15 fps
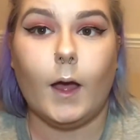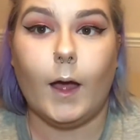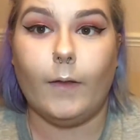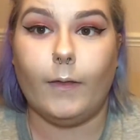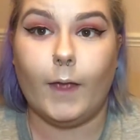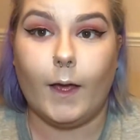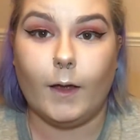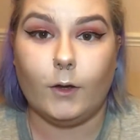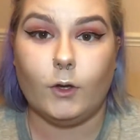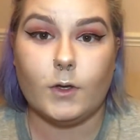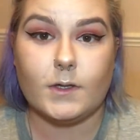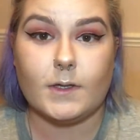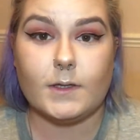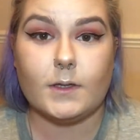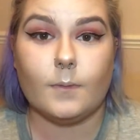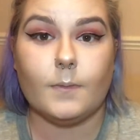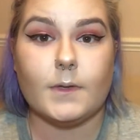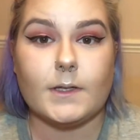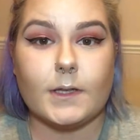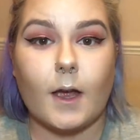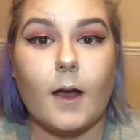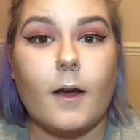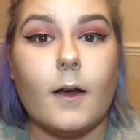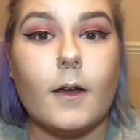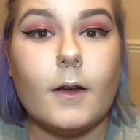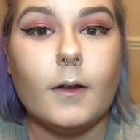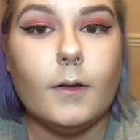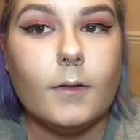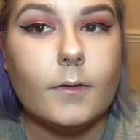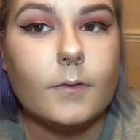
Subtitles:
and then using some mascara.